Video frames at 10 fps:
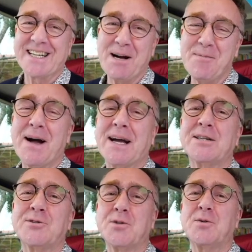and come
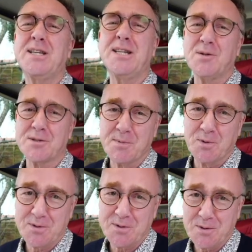back and draw lots
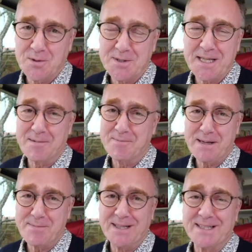more stores and
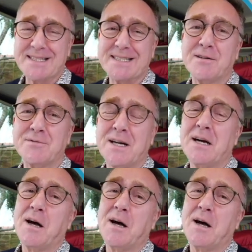people and stuff